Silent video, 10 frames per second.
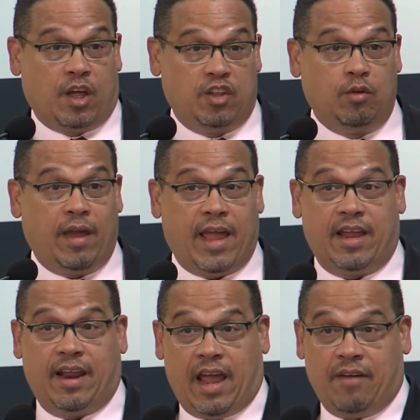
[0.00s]
you
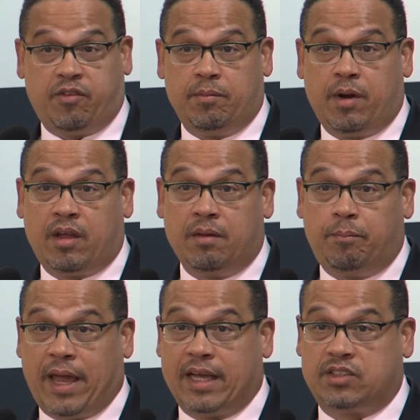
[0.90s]
had an African-American
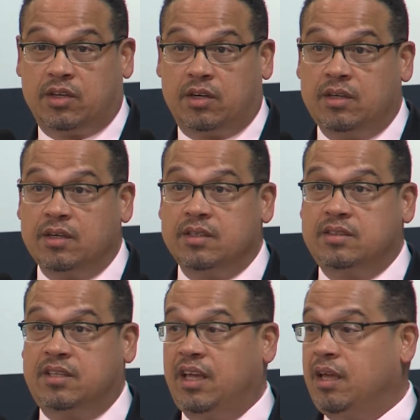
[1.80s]
pastor
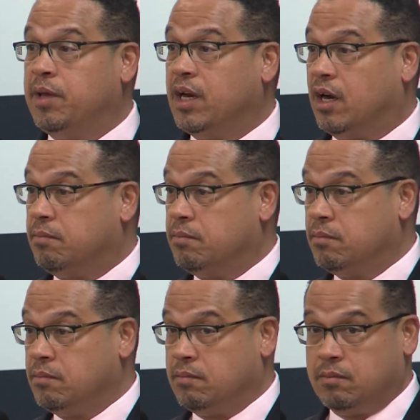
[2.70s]
teaming
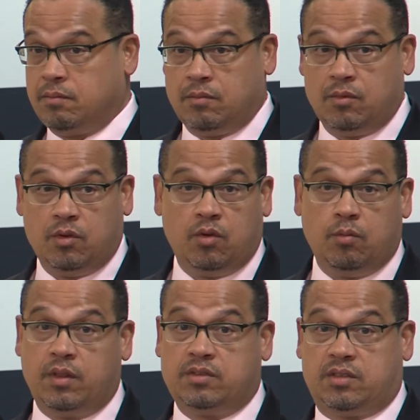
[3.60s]
up
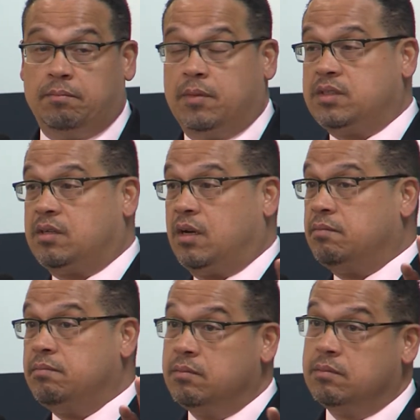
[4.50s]
with some
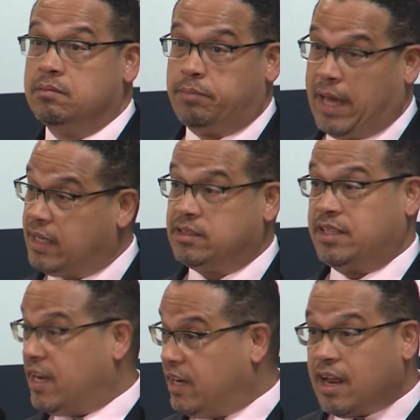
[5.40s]
Muslim
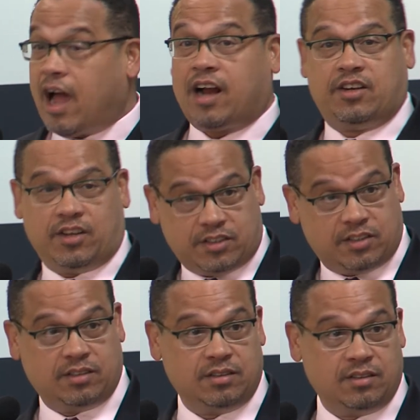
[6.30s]
Pakistani
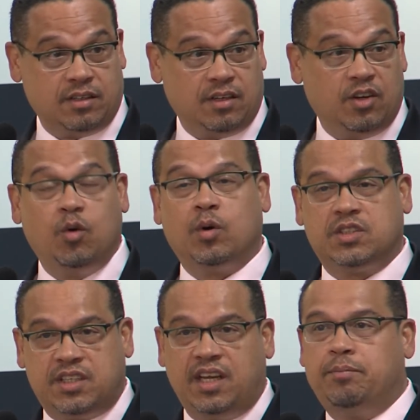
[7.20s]
doctors who were
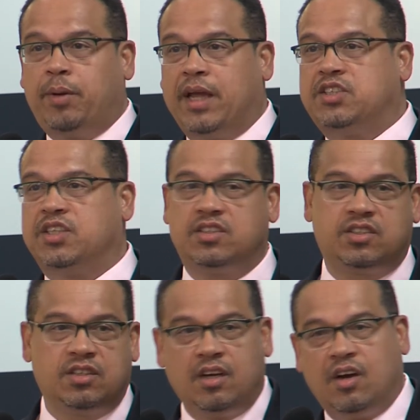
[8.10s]
seeing
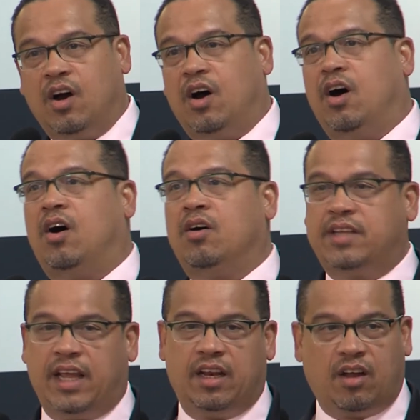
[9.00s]
patients all
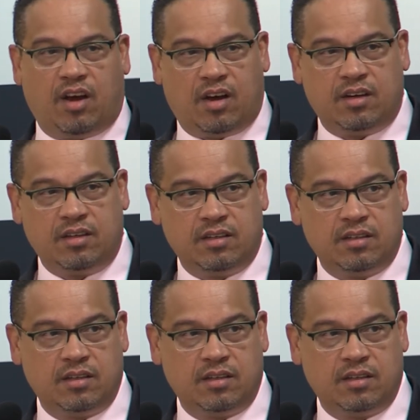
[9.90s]
day long